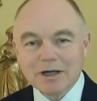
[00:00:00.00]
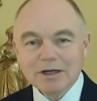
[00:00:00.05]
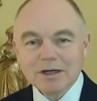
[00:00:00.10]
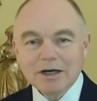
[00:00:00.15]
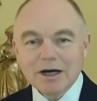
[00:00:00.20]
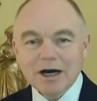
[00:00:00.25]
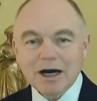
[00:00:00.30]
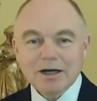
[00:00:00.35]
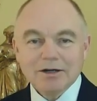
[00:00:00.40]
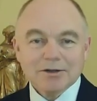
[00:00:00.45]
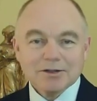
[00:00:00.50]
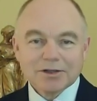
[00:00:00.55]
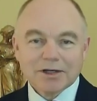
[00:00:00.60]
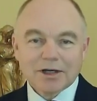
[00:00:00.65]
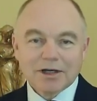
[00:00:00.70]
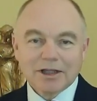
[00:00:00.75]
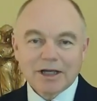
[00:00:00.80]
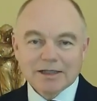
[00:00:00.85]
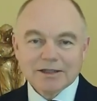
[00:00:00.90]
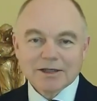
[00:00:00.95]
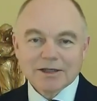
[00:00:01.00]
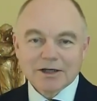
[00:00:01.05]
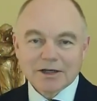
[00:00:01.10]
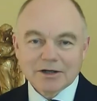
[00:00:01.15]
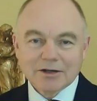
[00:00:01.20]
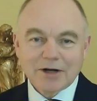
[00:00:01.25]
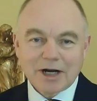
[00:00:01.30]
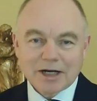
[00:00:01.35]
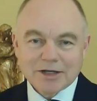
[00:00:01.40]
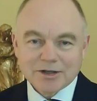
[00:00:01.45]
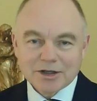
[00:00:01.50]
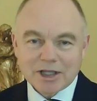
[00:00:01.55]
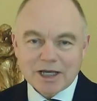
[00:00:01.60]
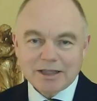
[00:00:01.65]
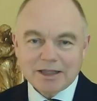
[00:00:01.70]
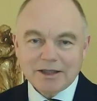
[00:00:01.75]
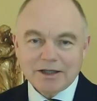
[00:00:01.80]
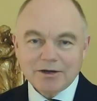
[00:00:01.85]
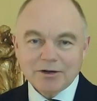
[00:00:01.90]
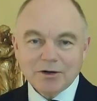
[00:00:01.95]
I'd also like to congratulate the
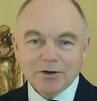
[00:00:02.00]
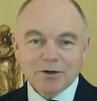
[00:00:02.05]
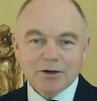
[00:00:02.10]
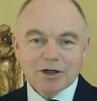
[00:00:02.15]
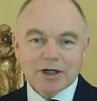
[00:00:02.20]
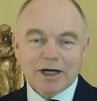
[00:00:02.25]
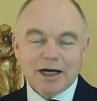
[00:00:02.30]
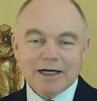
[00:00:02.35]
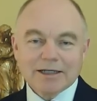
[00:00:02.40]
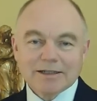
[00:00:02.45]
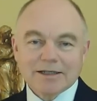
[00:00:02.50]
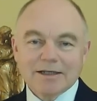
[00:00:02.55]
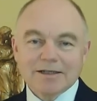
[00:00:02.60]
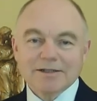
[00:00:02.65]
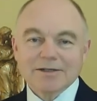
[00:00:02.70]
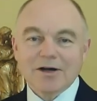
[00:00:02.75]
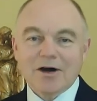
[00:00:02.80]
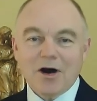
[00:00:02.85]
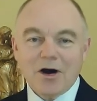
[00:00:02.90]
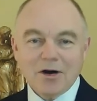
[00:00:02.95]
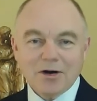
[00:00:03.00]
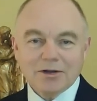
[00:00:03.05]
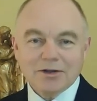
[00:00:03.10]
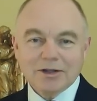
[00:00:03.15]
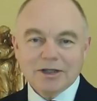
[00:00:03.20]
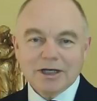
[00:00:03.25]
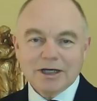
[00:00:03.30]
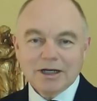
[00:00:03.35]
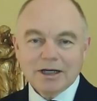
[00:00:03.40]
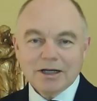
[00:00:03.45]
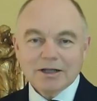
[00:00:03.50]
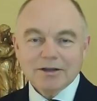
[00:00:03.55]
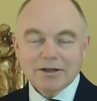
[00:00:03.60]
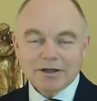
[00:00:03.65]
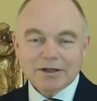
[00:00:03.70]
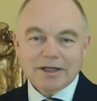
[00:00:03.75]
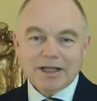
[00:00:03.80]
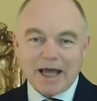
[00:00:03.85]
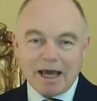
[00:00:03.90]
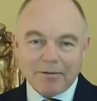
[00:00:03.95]
organisers on the
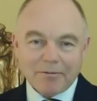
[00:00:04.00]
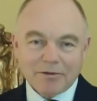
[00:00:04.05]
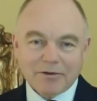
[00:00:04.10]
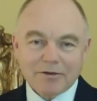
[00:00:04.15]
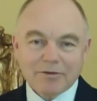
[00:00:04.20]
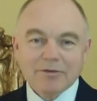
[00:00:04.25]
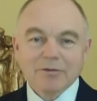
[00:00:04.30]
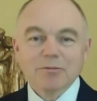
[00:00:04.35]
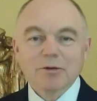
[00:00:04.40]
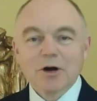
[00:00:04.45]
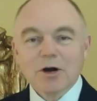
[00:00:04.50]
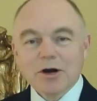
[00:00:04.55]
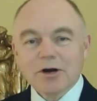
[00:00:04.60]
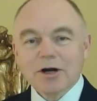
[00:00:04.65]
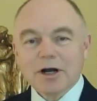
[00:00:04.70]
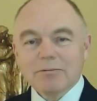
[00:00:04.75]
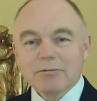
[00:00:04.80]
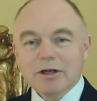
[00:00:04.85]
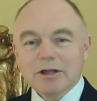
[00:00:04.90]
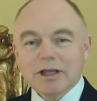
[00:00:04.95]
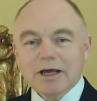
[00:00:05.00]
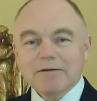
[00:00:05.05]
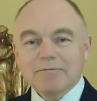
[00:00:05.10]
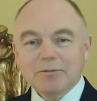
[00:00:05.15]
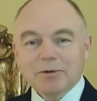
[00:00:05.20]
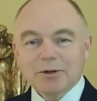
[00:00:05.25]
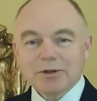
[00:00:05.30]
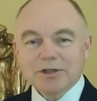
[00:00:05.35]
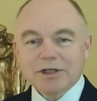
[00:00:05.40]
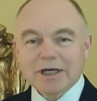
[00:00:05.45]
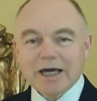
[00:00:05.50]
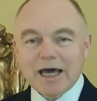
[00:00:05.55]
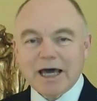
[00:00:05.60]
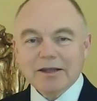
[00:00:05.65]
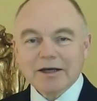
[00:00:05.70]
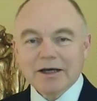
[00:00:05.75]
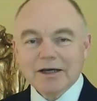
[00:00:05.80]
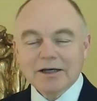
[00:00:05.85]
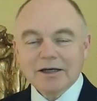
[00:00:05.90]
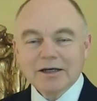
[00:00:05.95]
depth of the programme that they've put
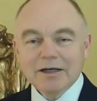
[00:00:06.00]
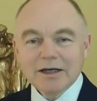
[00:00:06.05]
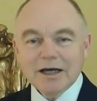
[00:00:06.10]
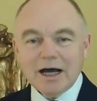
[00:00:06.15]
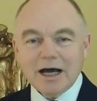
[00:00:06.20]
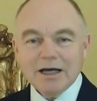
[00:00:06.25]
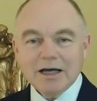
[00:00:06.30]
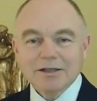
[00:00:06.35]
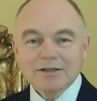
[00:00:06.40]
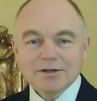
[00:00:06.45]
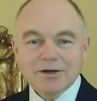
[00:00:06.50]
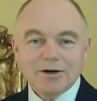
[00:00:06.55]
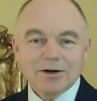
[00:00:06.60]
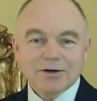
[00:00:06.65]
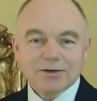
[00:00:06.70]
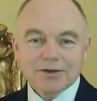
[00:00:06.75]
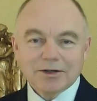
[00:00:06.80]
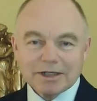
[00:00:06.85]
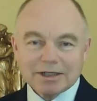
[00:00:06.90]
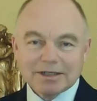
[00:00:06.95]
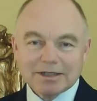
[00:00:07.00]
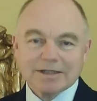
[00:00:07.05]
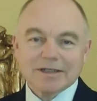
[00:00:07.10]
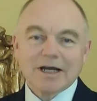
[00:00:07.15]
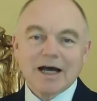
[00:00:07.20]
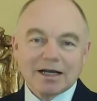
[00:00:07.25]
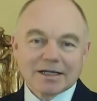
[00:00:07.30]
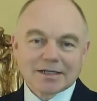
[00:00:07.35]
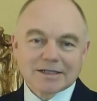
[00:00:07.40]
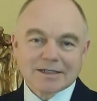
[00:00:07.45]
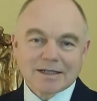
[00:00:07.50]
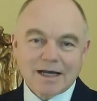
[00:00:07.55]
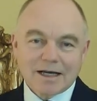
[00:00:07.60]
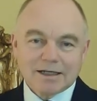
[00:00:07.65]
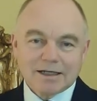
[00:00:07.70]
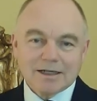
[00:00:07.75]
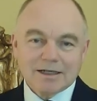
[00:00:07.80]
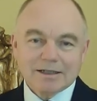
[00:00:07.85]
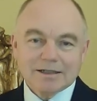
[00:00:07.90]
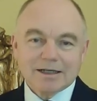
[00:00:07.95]
together and on the
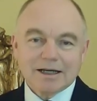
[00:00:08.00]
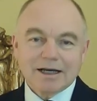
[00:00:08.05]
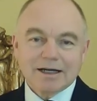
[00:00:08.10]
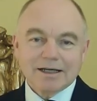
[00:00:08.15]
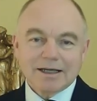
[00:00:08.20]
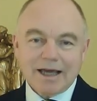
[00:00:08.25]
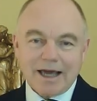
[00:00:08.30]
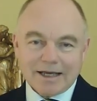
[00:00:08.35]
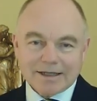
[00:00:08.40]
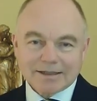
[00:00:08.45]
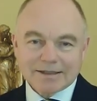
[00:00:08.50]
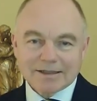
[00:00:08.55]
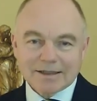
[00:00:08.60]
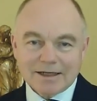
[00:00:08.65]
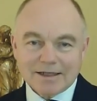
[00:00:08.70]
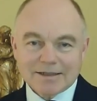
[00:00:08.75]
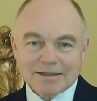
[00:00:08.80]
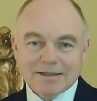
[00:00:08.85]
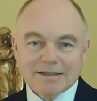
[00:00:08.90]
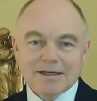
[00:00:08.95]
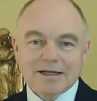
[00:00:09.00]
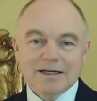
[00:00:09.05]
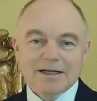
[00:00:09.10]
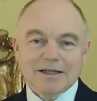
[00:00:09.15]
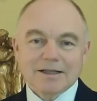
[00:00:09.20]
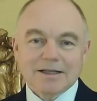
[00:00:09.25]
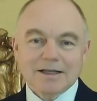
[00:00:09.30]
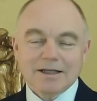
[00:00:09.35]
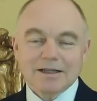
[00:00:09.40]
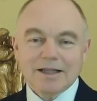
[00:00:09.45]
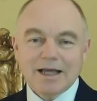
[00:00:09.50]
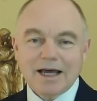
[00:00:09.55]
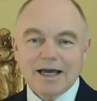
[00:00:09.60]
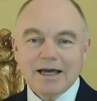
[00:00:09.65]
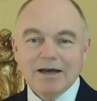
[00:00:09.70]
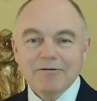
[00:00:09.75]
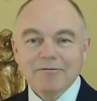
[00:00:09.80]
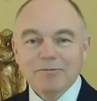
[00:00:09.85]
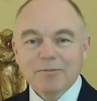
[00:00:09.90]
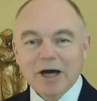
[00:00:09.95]
star-studded guest list that they
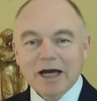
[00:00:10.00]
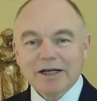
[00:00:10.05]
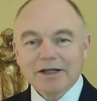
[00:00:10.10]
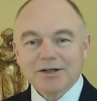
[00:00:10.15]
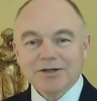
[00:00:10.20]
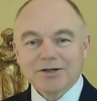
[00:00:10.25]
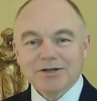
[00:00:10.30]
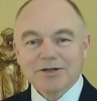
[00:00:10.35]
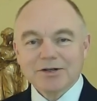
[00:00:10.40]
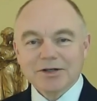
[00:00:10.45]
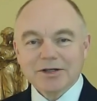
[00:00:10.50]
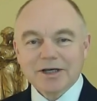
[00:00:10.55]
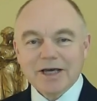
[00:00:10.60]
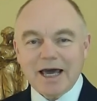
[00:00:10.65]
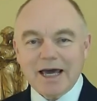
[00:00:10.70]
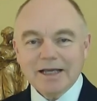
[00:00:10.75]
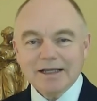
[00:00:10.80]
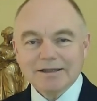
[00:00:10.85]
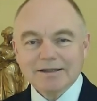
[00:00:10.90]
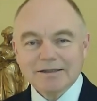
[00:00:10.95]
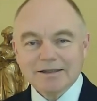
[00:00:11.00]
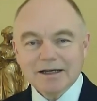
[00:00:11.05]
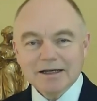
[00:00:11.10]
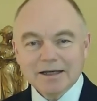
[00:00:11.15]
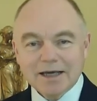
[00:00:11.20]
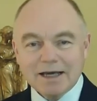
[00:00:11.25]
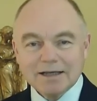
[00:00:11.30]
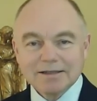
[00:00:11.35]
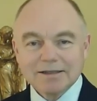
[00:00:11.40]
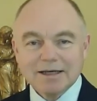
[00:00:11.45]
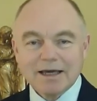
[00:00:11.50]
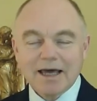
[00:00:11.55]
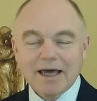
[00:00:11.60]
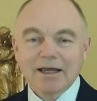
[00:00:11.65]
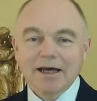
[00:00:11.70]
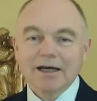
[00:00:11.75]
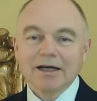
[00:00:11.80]
have managed to get together.